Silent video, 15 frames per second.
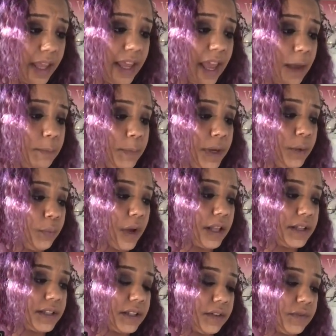and be
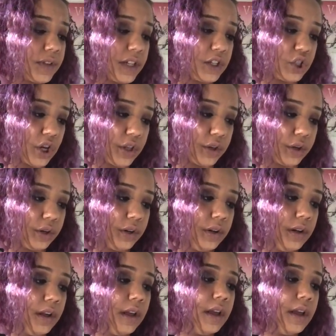relative to each other.